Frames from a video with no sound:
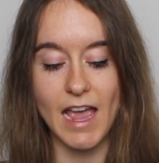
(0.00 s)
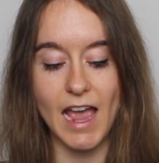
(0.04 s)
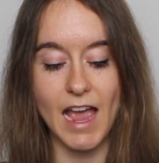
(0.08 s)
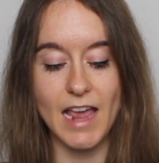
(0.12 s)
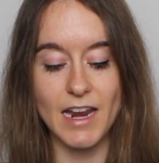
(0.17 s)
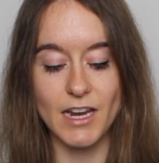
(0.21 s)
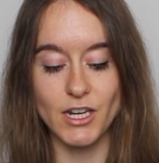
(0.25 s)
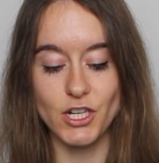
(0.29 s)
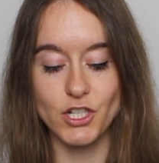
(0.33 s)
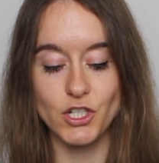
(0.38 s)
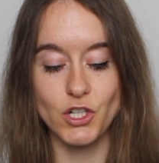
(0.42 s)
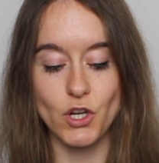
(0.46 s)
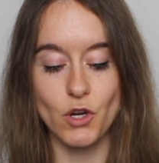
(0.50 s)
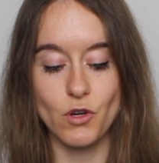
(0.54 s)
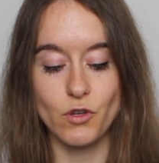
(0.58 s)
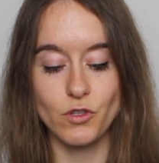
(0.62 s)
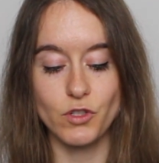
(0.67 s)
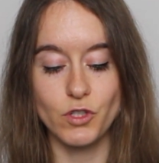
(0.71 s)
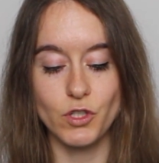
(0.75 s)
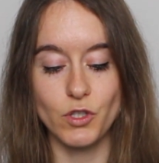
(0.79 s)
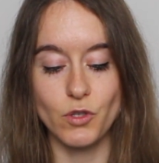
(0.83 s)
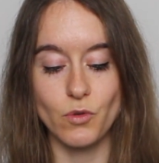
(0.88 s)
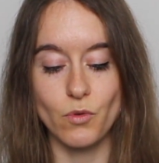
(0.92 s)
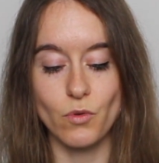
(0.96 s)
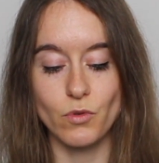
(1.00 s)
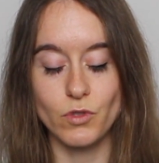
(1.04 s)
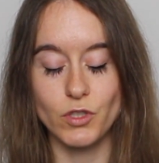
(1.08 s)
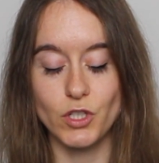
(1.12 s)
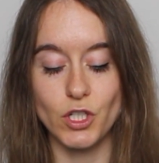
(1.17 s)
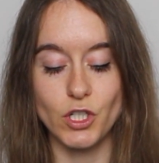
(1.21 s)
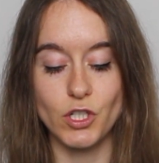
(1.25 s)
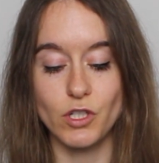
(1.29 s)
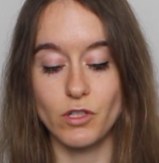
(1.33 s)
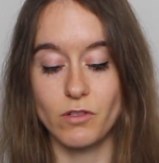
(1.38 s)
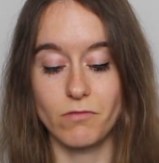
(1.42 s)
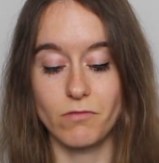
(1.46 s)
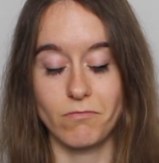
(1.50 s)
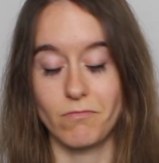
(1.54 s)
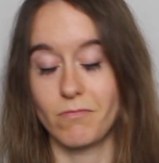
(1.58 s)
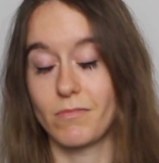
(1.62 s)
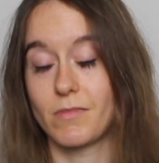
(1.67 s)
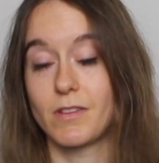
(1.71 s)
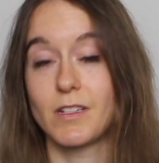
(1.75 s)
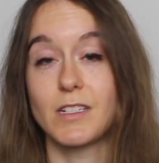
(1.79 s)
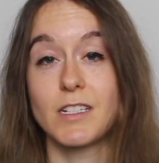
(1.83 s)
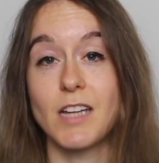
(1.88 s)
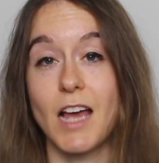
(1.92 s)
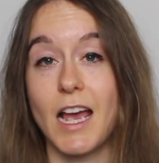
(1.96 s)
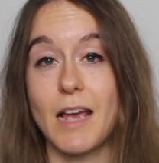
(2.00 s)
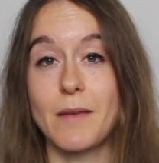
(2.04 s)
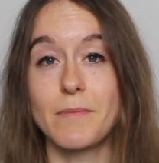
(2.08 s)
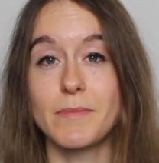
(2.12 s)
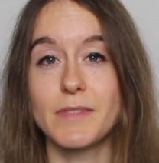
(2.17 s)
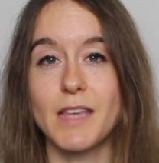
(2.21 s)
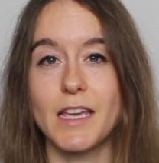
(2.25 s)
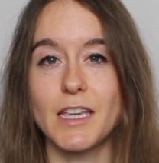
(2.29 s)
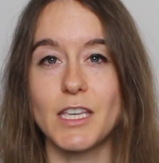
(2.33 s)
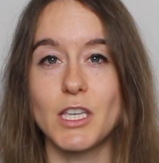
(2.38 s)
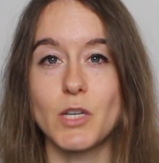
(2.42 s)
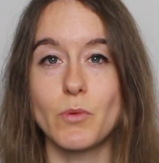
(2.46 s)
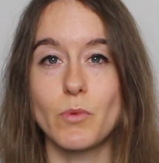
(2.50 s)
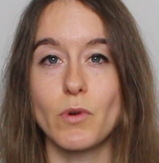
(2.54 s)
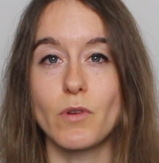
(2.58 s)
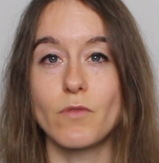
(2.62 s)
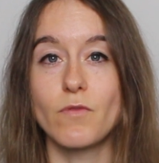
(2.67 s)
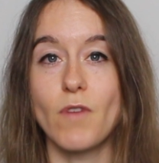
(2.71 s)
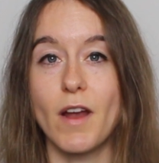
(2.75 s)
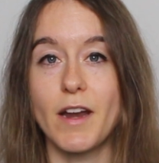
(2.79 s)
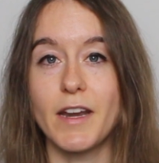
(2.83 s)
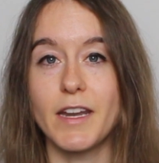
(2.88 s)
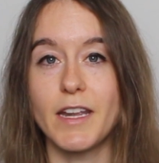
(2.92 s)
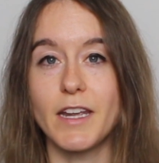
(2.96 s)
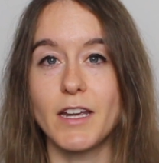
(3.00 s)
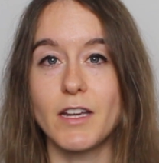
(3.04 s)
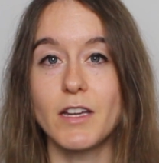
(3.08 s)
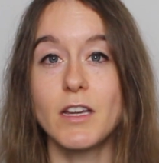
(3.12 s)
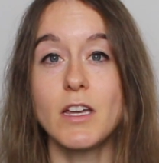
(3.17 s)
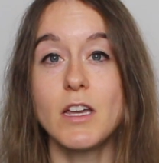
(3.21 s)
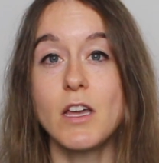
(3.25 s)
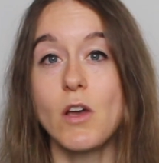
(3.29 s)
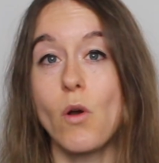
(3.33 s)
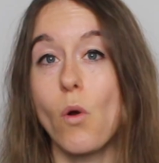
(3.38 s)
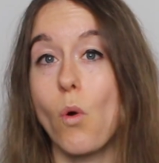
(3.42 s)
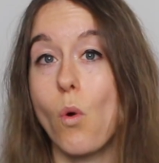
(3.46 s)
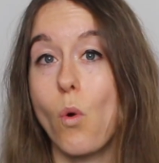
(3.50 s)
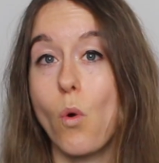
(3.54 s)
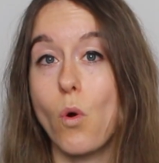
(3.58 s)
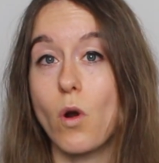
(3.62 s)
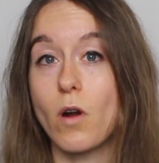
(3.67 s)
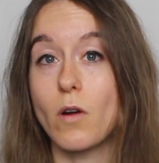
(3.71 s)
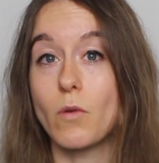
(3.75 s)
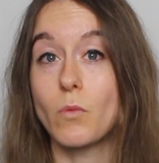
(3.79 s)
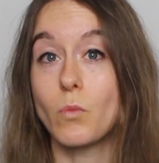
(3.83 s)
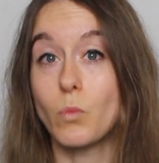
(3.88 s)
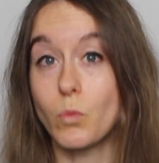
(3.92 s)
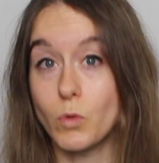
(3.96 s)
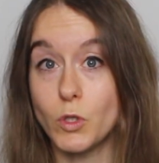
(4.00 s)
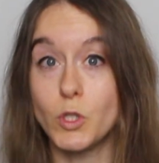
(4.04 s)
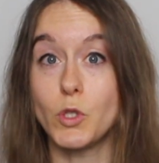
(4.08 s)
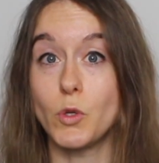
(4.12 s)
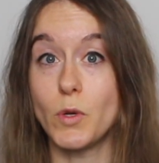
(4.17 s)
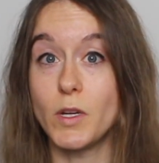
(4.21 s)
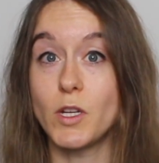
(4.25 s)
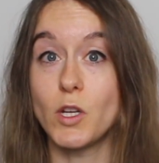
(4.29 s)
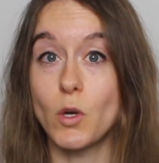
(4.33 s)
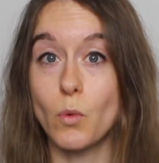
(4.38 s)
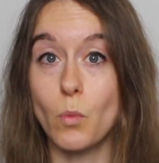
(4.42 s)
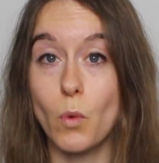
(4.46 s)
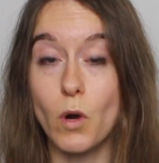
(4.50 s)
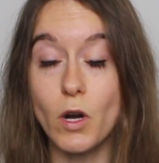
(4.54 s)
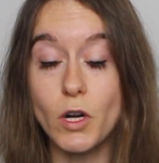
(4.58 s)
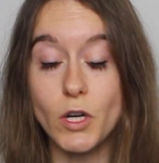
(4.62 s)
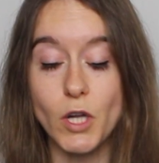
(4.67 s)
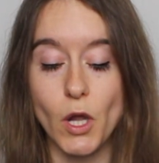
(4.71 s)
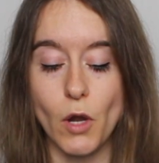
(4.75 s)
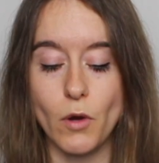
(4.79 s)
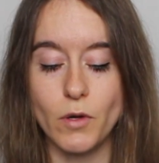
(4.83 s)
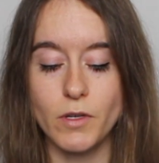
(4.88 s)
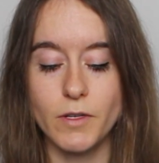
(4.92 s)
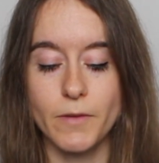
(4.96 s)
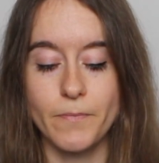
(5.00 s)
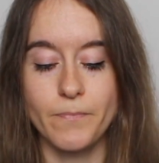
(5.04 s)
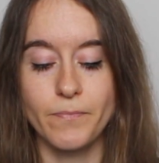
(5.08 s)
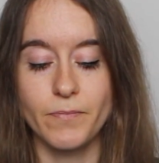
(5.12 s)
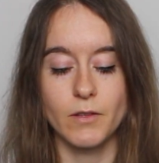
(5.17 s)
and it shows you just the times that you were running or doing your workout.